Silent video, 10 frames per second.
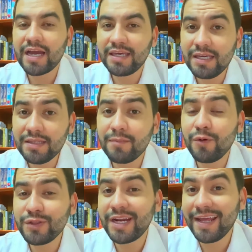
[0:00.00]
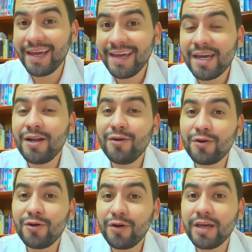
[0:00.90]
Here I'll show you the
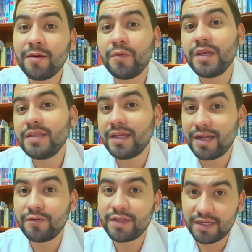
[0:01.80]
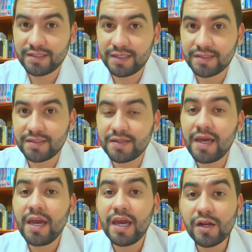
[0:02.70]
colors our stool can have.
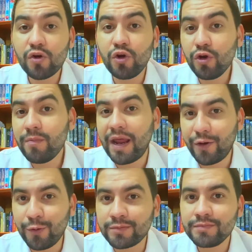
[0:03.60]
Brown color.